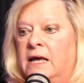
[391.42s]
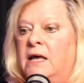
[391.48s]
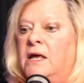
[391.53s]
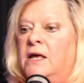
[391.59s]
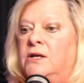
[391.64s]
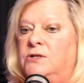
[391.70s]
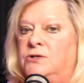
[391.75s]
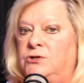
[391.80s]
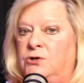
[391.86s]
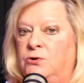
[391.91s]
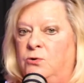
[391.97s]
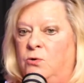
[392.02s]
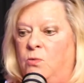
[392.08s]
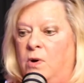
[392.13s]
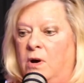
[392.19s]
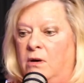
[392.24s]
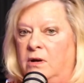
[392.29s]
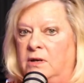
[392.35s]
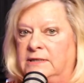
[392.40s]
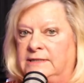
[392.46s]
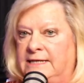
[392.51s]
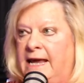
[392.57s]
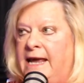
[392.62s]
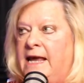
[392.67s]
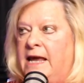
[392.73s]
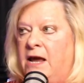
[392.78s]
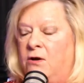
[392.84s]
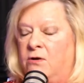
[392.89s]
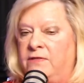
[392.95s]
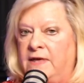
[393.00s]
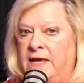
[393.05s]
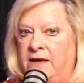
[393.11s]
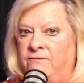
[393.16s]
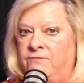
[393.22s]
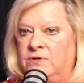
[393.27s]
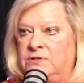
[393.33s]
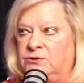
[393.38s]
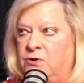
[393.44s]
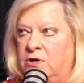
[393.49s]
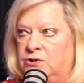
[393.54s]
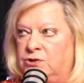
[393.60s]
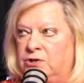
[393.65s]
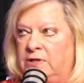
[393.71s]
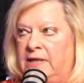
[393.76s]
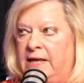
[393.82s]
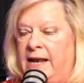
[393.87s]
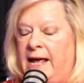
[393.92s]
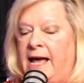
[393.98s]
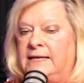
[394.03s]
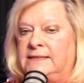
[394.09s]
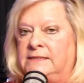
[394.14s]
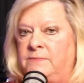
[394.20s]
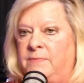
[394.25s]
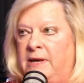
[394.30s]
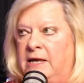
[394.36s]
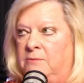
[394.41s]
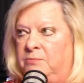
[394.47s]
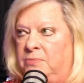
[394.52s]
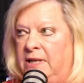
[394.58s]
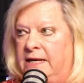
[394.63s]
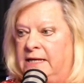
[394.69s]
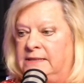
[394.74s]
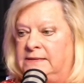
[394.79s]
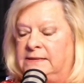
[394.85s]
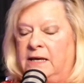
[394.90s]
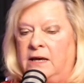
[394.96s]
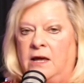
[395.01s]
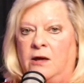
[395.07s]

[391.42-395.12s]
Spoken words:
to take care of the infrastructure that has to be in place.